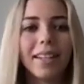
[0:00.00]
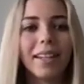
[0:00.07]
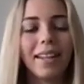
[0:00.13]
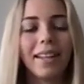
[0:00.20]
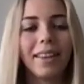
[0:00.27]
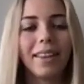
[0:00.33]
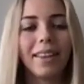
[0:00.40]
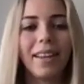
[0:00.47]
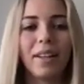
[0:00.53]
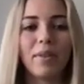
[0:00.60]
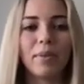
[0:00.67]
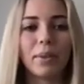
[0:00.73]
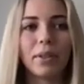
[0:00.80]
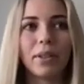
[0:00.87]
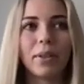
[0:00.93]
And
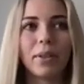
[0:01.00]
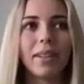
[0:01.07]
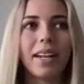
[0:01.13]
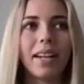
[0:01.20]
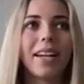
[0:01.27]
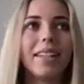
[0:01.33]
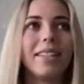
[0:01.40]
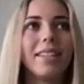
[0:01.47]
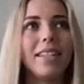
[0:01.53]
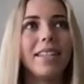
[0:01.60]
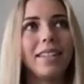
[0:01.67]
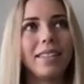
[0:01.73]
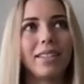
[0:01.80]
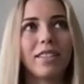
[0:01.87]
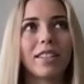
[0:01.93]
then we'll go to
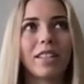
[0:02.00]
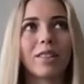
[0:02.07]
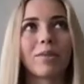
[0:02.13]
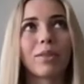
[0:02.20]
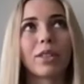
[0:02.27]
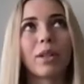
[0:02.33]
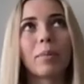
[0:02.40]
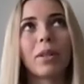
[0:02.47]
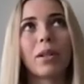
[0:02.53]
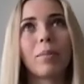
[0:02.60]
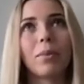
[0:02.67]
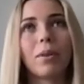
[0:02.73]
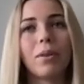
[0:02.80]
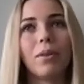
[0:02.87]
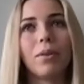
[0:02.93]
ID, and it's like if we're coming
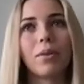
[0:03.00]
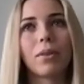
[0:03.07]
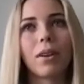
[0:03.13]
up with a new